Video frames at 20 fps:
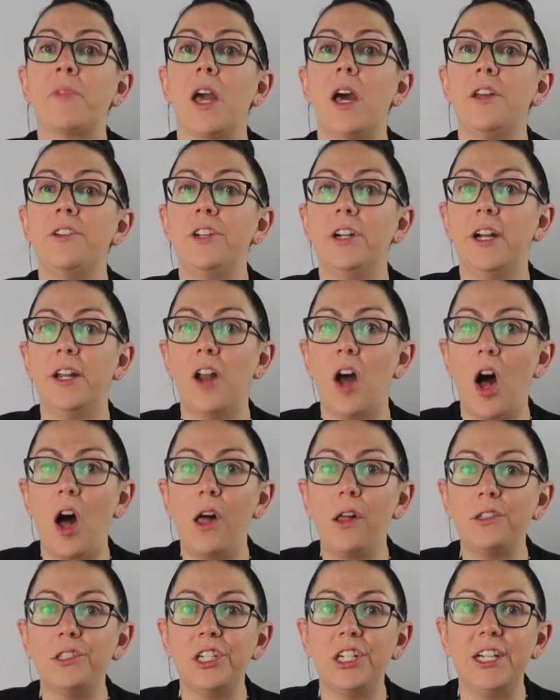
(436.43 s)
Under an
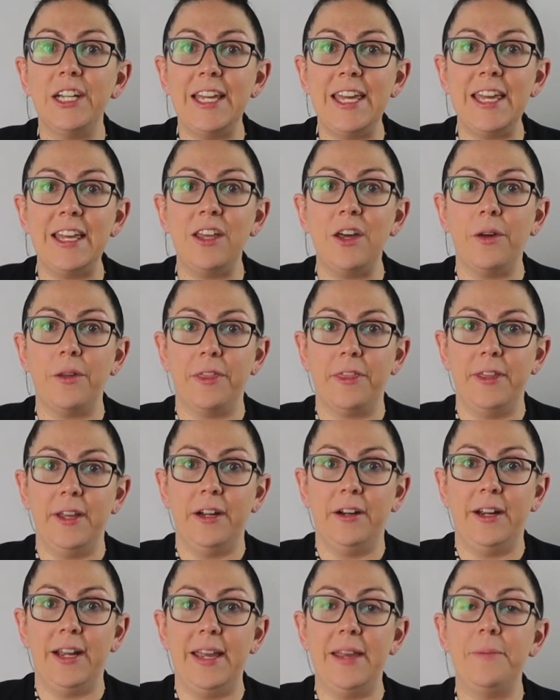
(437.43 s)
alter ego
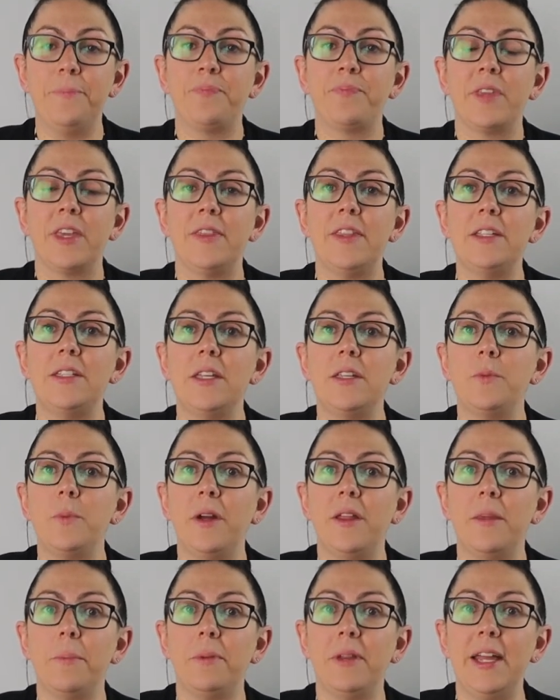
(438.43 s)
theory, this is
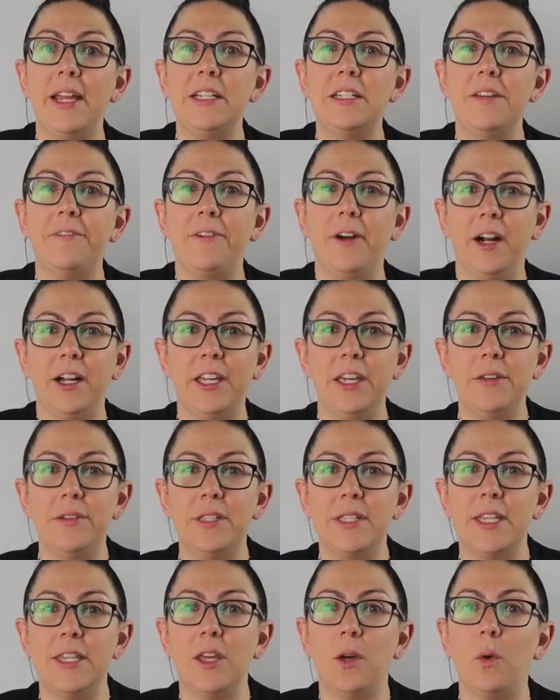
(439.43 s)
where the plaintiff
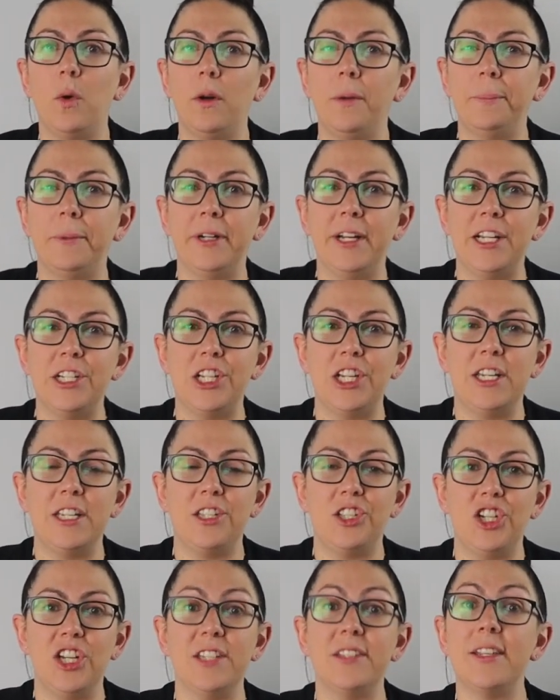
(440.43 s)
argues that the corporation
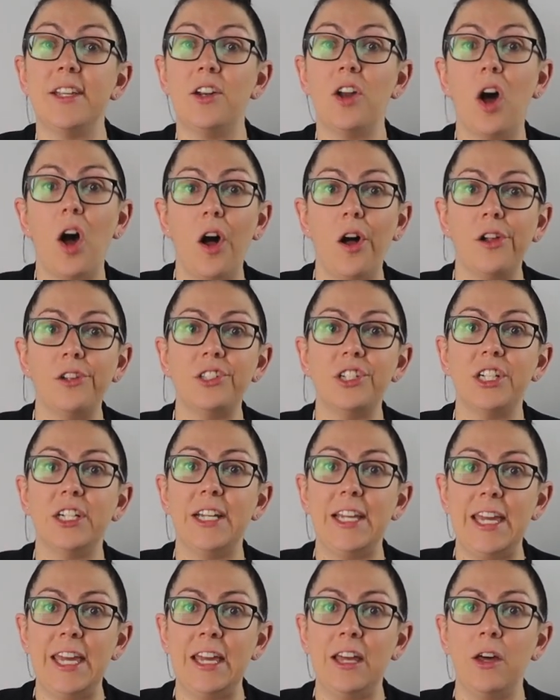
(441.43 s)
is just an alter
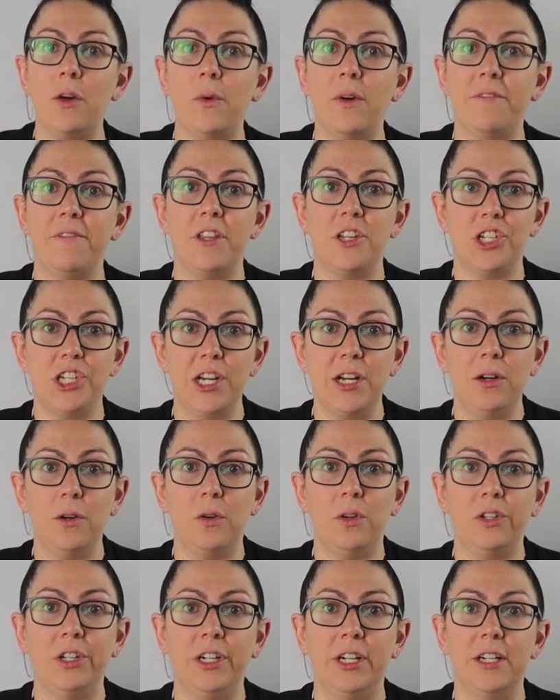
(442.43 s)
ego of the
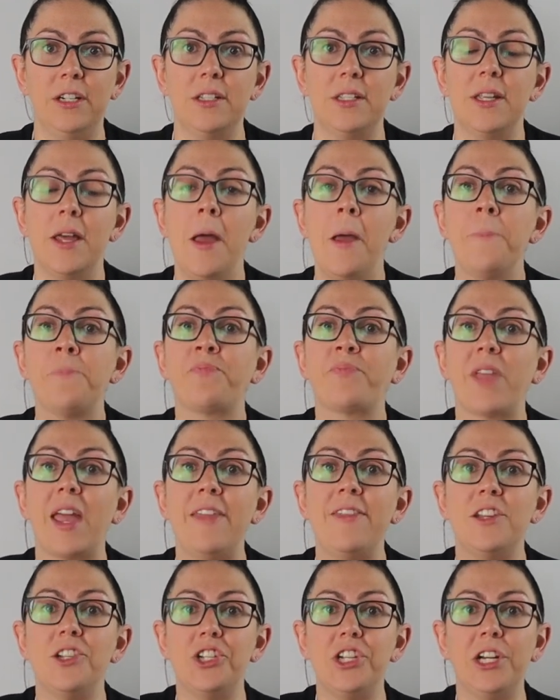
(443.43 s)
shareholders,
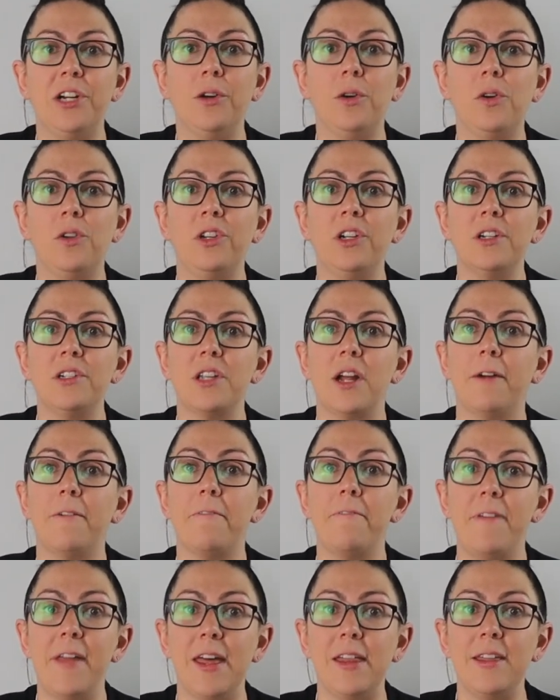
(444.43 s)
and the shareholders are
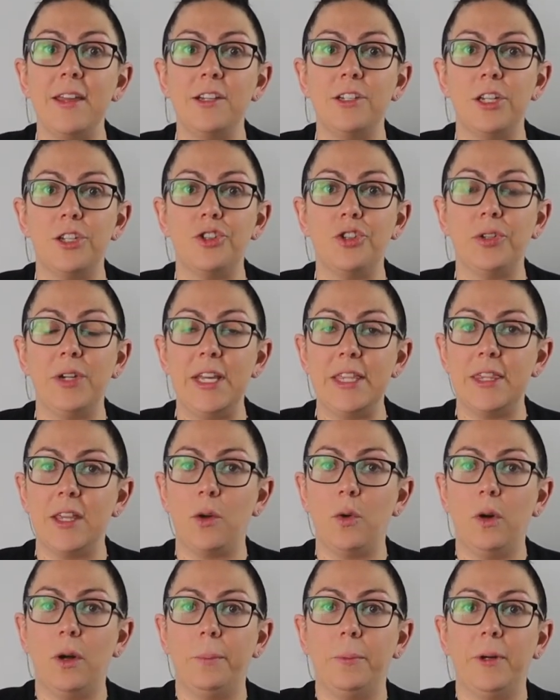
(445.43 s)
failing to treat the
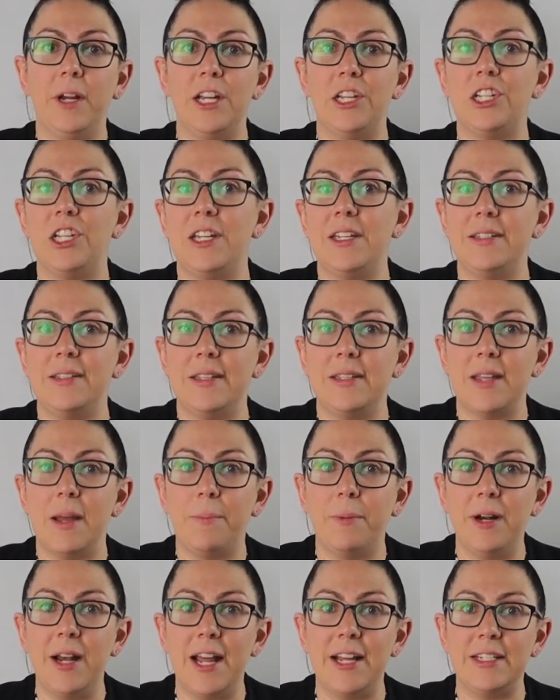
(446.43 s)
corporation as a
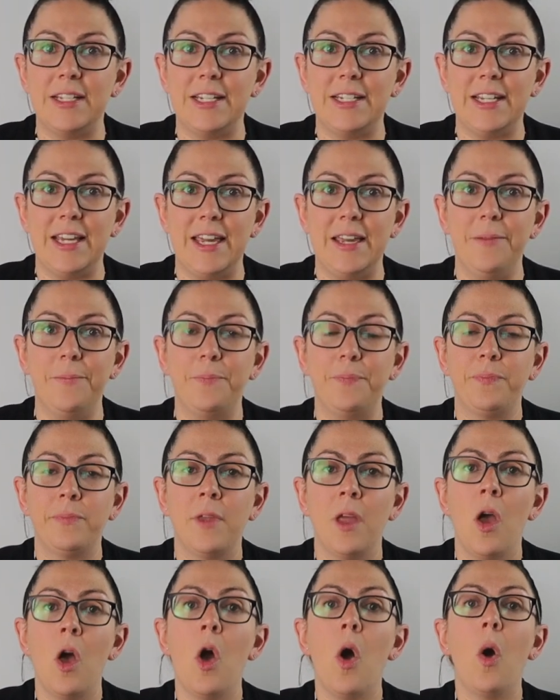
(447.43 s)
separate entity,
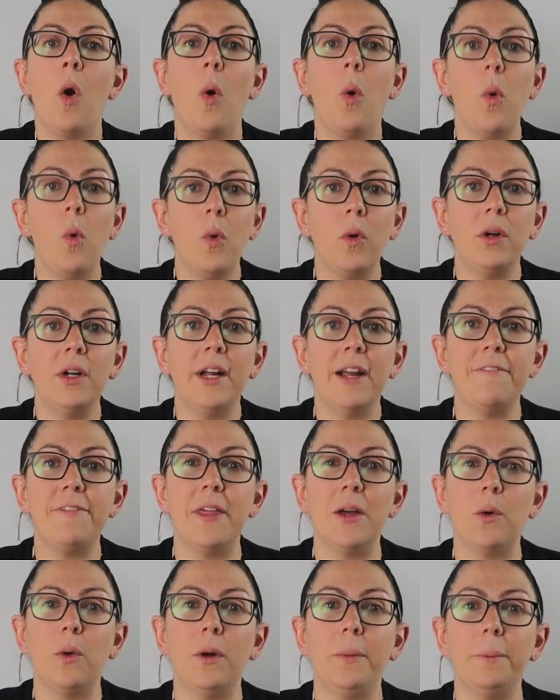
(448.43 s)
or if
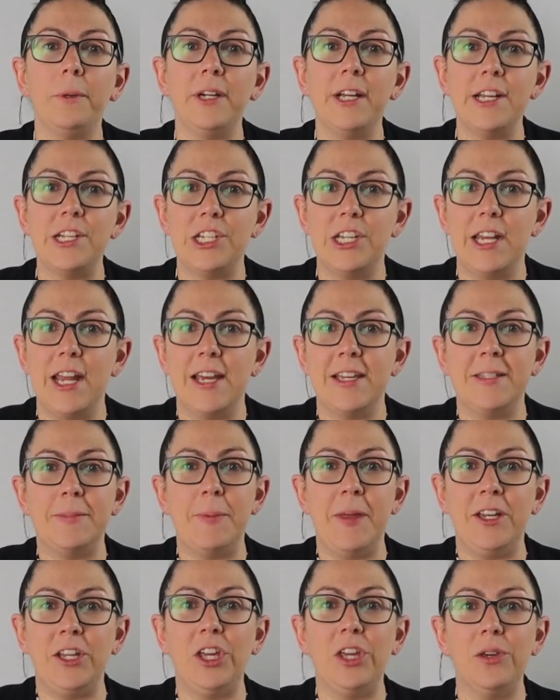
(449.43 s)
the corporation has
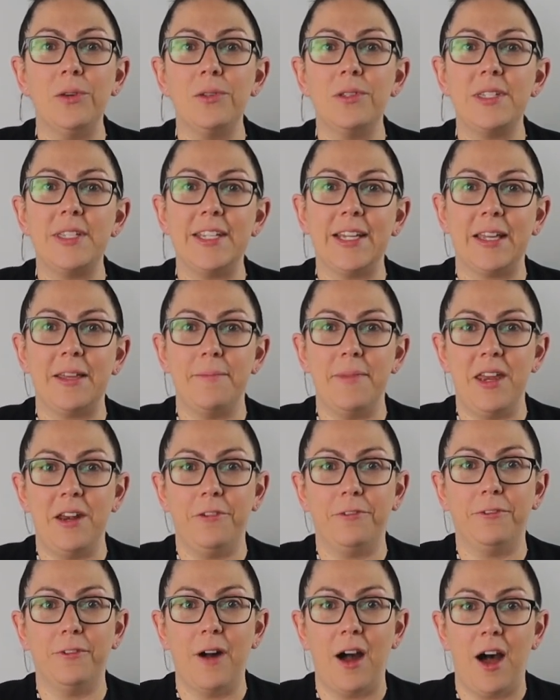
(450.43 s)
been used to commit
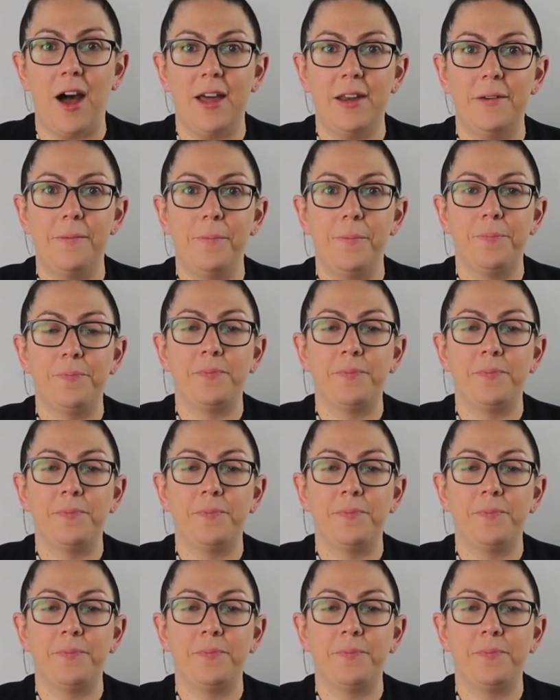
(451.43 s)
a fraud.